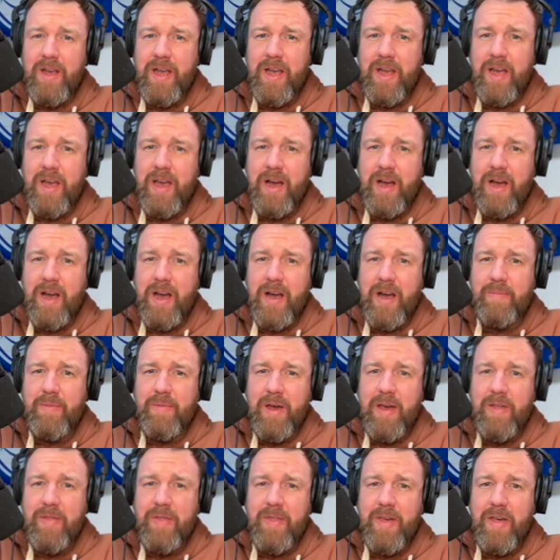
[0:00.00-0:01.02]

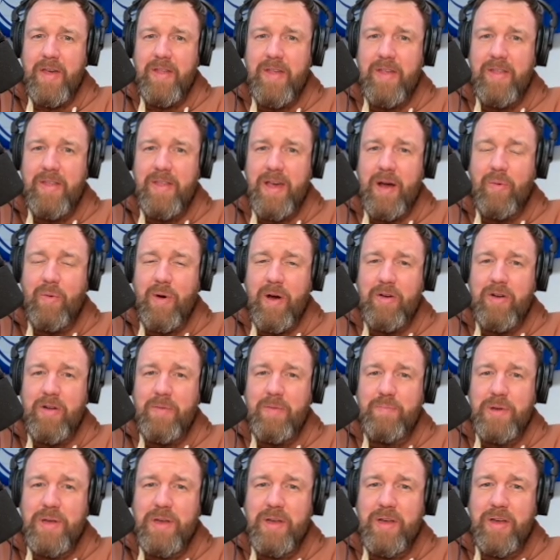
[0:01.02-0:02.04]
And that wound
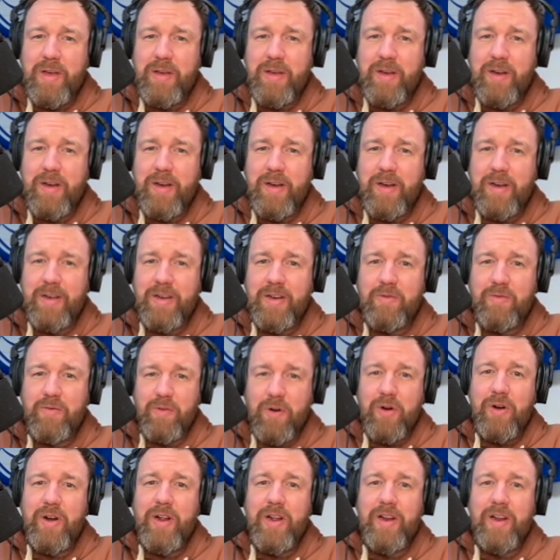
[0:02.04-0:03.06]
up being
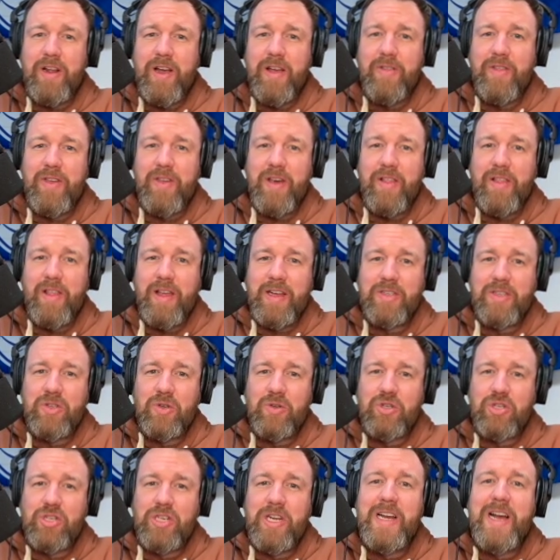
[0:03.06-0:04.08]
converted at the
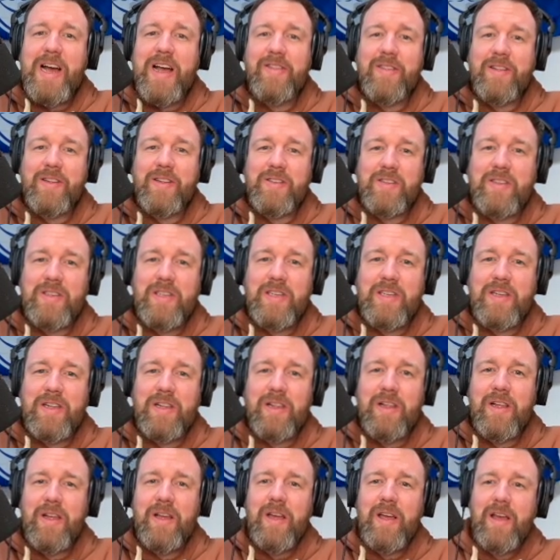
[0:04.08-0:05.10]
so she got the
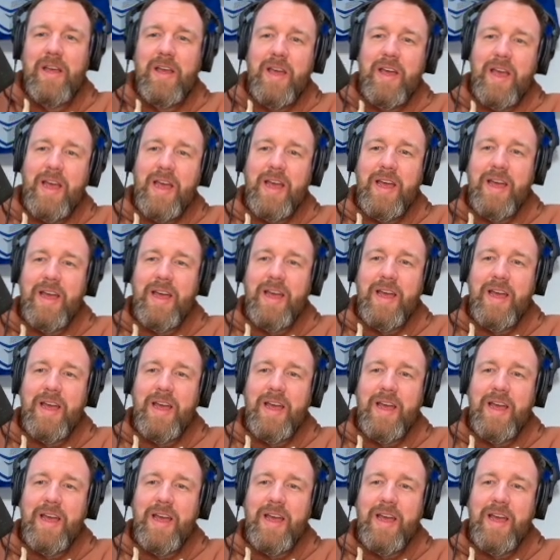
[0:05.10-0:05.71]
steal. And,